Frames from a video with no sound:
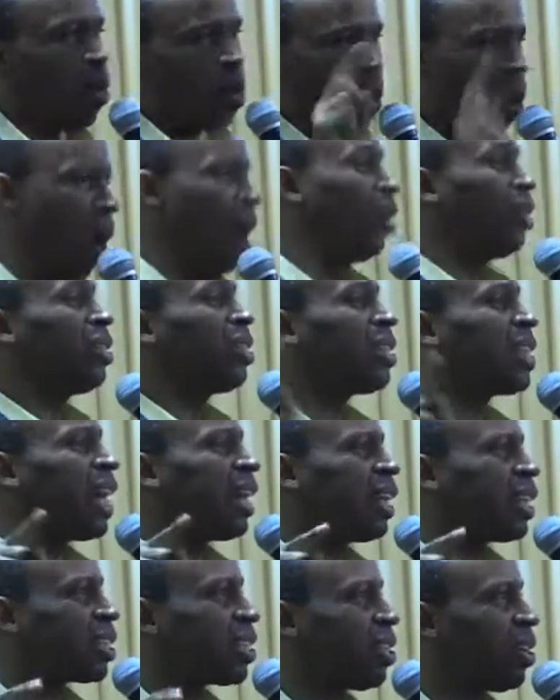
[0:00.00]
And
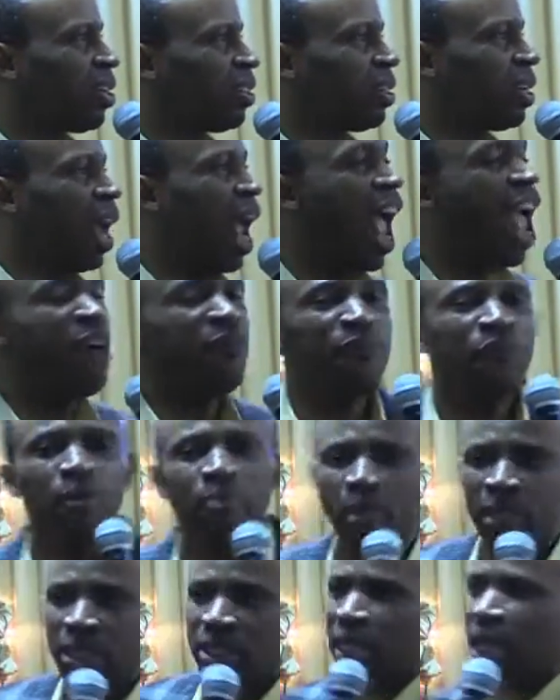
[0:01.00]
once that is done,
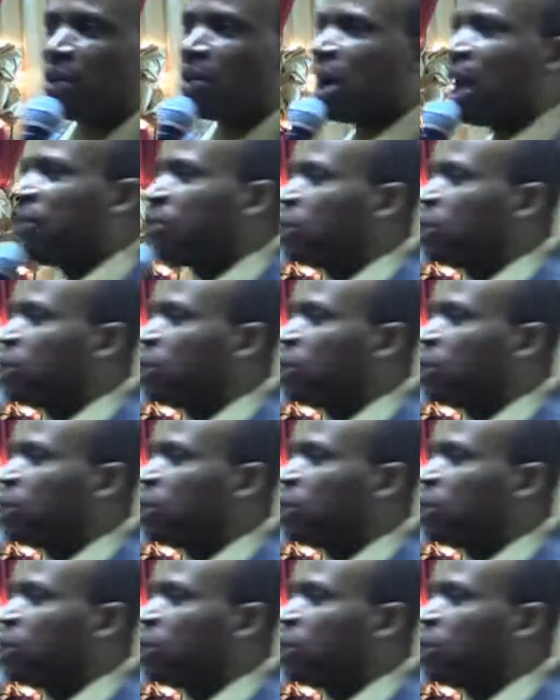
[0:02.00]
everybody